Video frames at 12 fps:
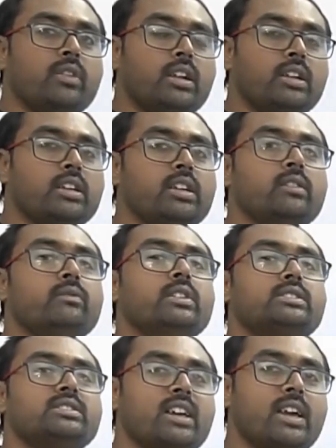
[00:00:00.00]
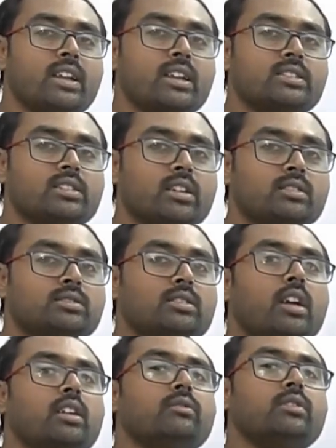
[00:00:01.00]
field, in which directions
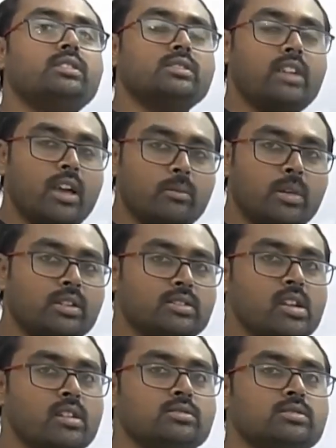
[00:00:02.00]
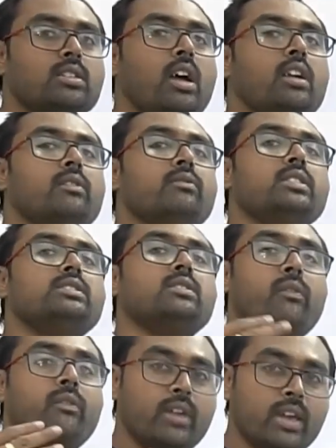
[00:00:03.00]
and which dimensions and which
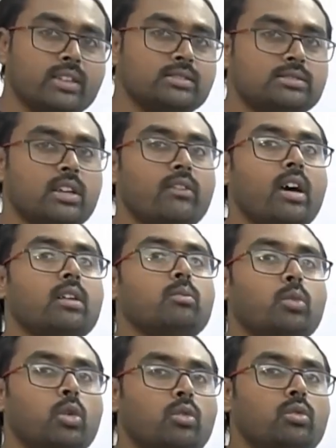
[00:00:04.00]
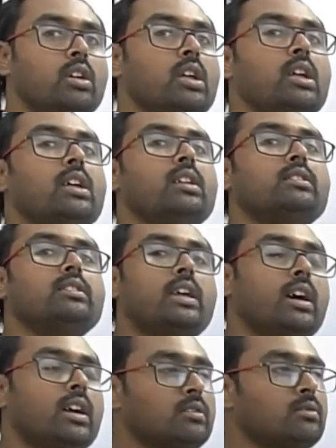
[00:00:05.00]
phase they were moved, they
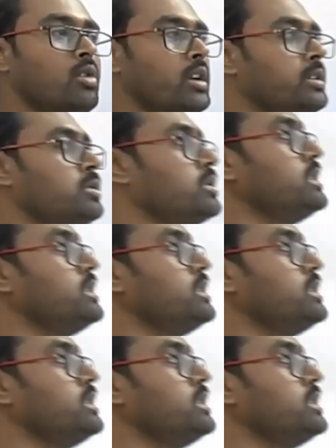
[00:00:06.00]
are going to